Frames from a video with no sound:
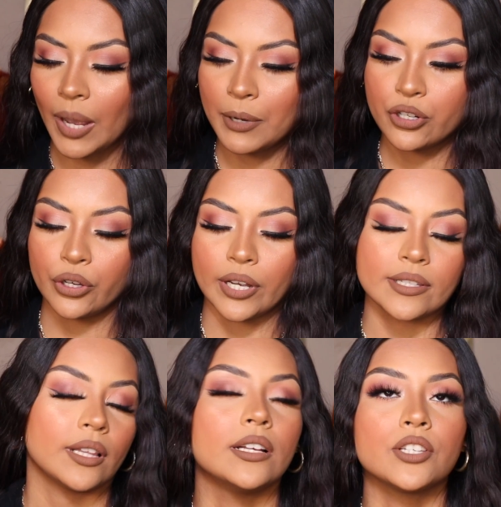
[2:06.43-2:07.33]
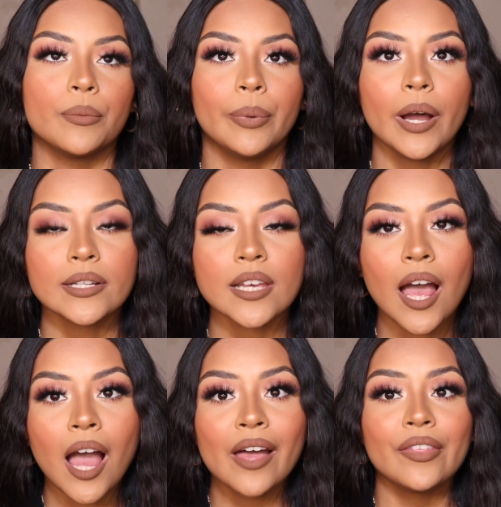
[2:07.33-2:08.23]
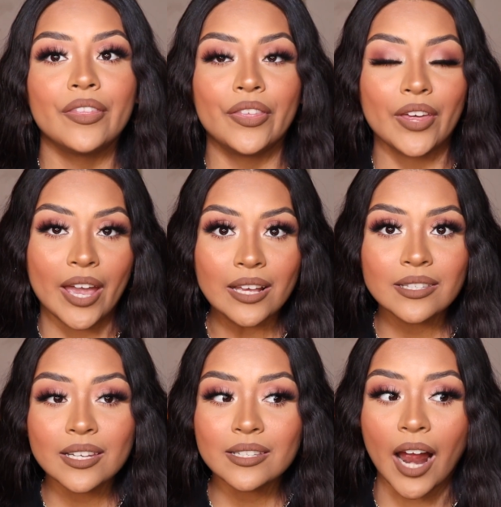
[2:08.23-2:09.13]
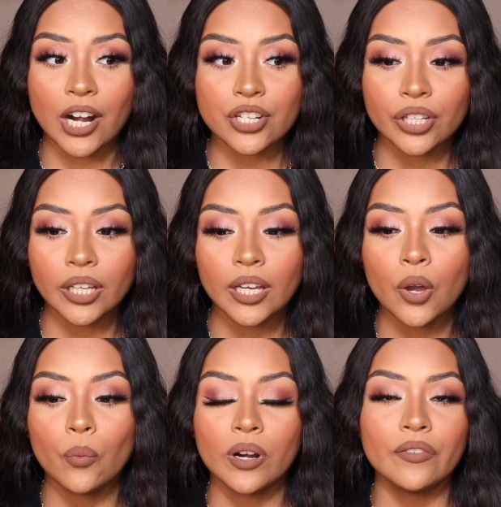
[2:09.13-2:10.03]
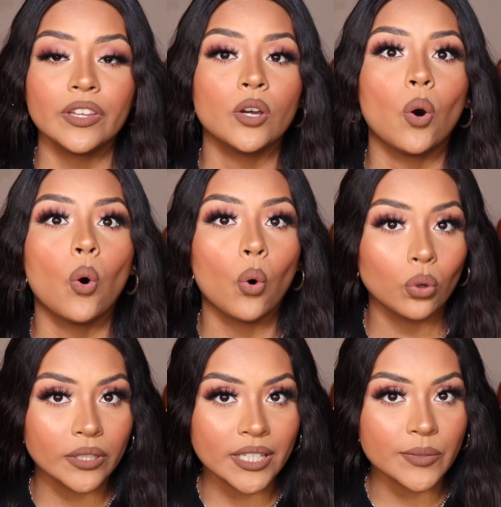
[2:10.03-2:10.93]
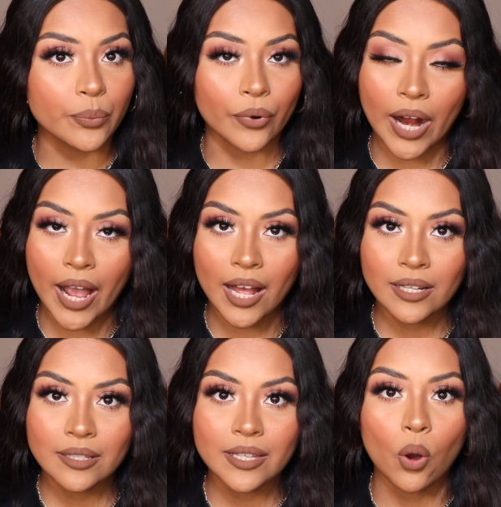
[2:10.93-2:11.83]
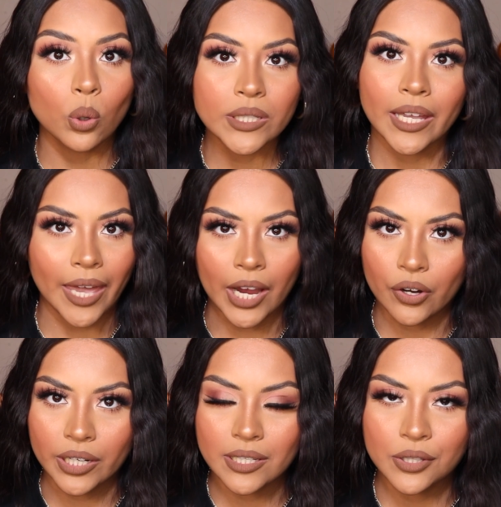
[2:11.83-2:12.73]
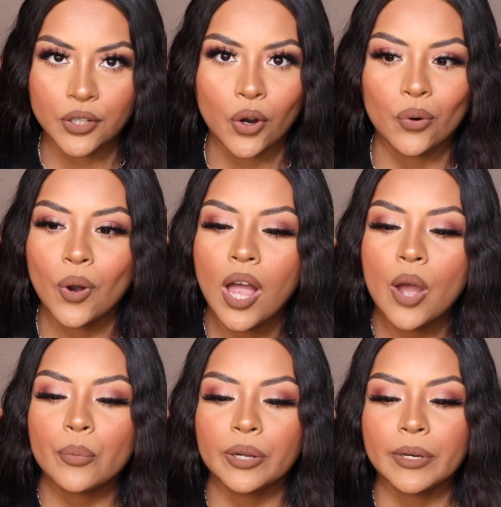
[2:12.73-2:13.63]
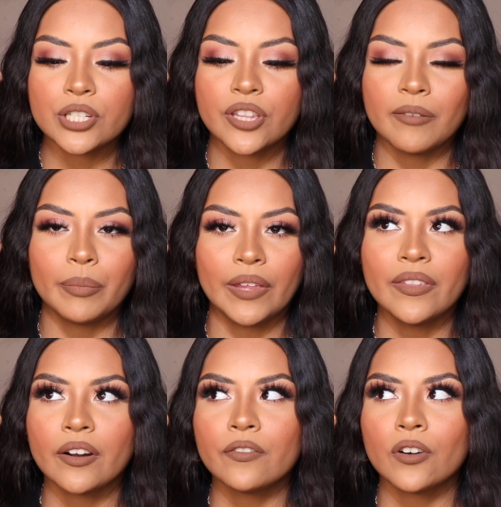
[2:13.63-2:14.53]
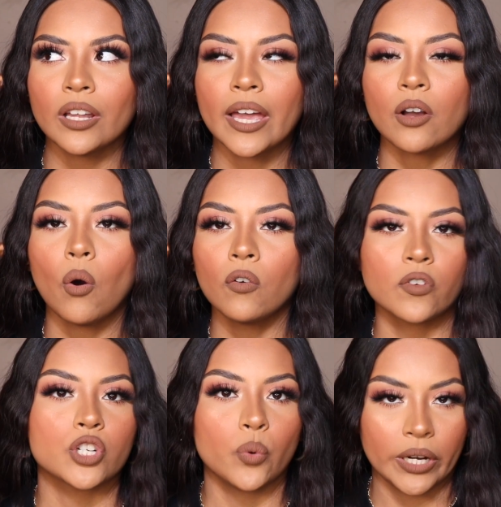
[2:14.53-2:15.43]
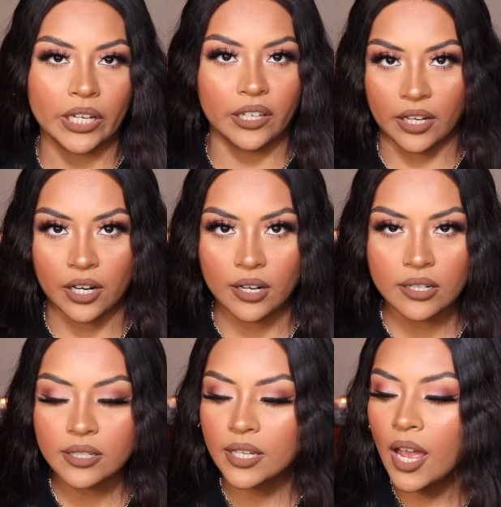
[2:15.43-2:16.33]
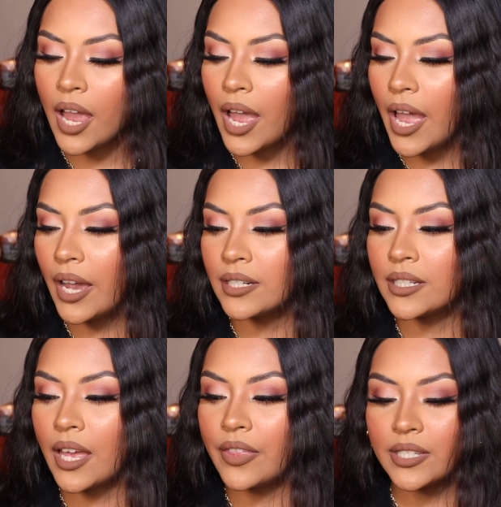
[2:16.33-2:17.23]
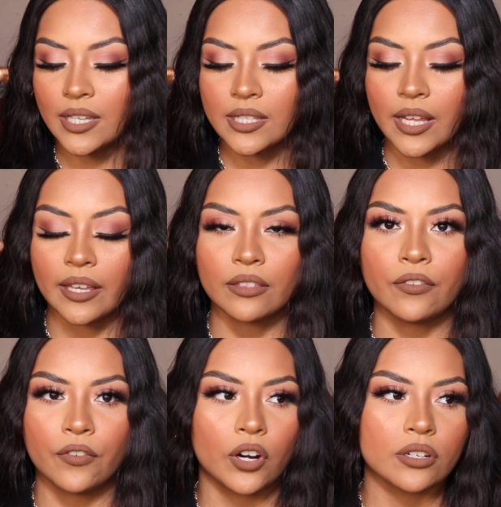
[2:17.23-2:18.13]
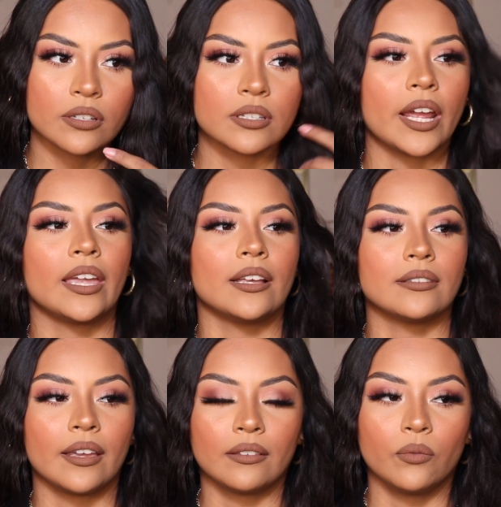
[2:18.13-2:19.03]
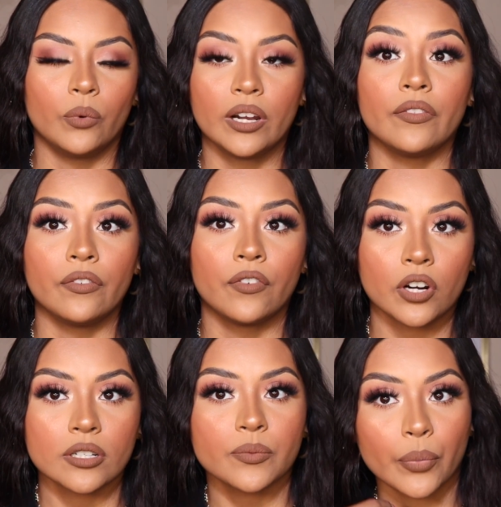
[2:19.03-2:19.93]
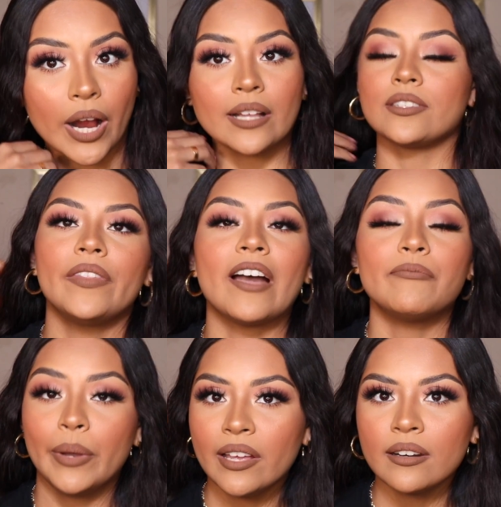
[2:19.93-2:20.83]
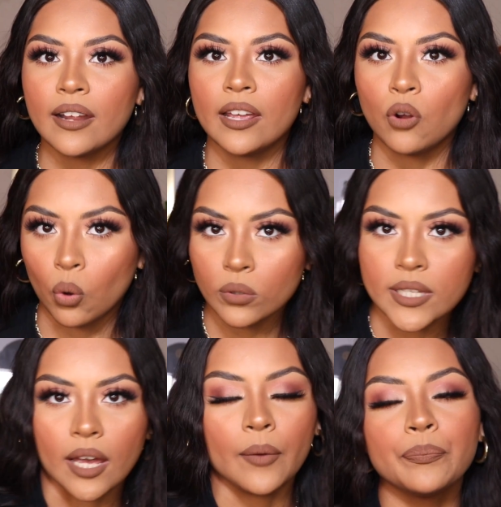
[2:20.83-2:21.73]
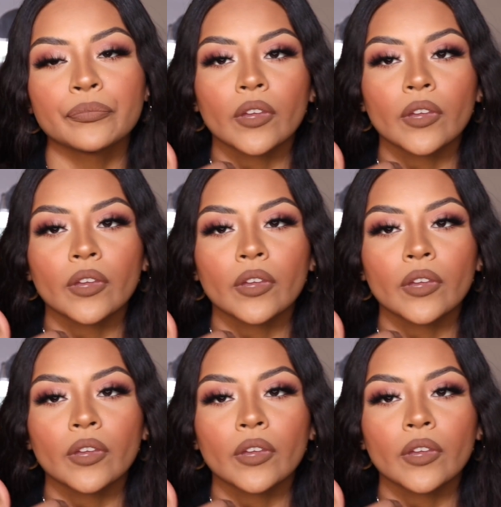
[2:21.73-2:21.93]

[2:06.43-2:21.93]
I'm gonna show you guys the cleanser, but this is actually one of the oldest brands Ulta carries. So pretty much they've been there for like over 20 years. And this is like the first, I guess, like one of the first brands that have been in Ulta